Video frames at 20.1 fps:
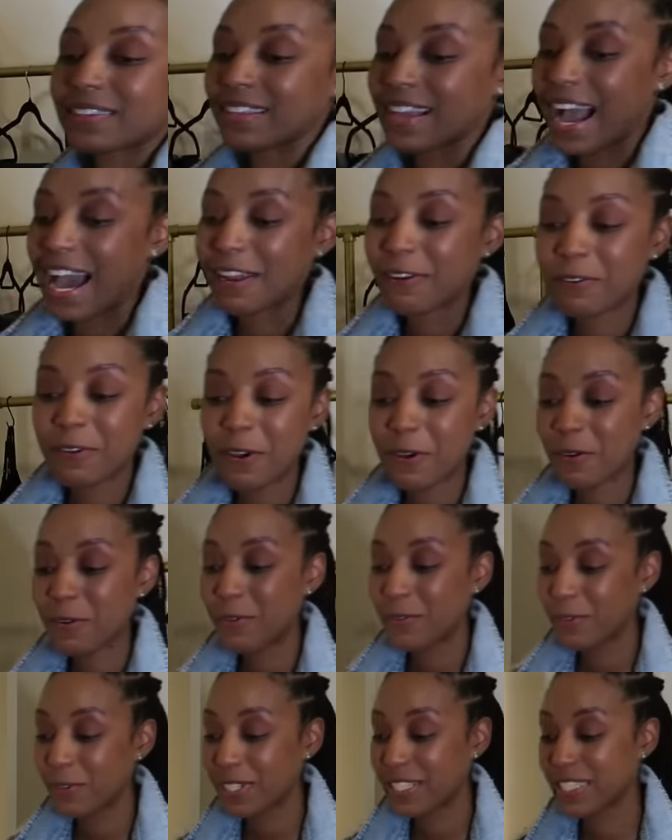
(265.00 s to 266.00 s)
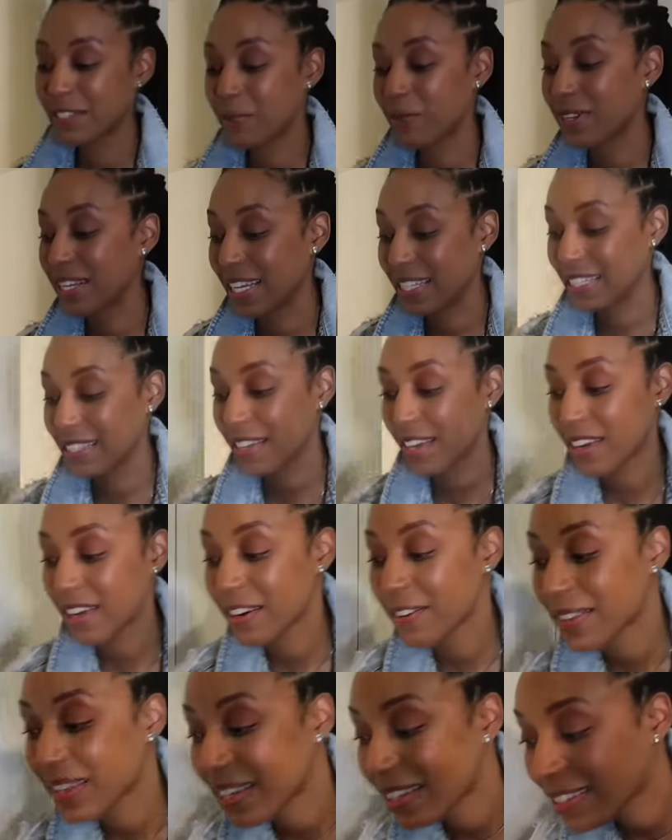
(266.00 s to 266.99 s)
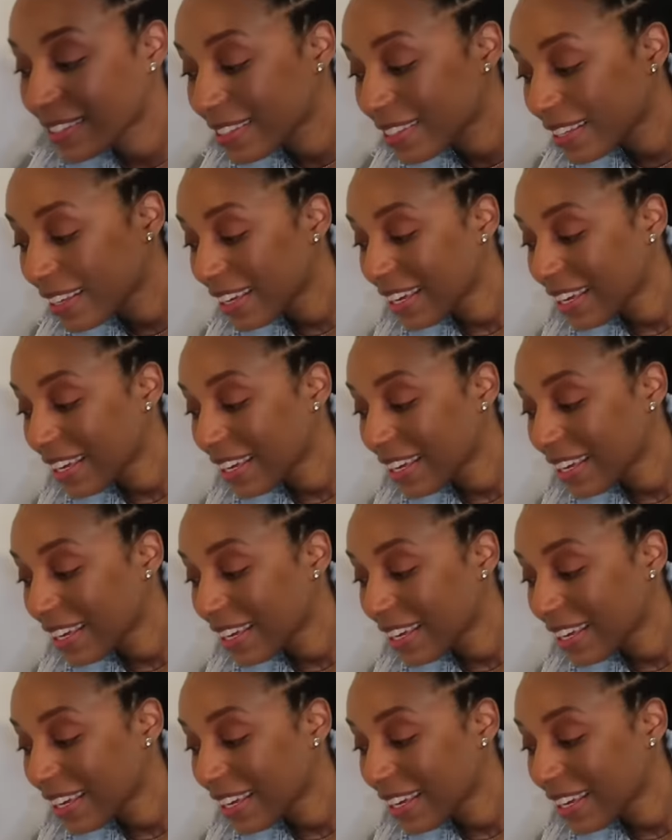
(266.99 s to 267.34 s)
I don't know who needs, who needs to hear this.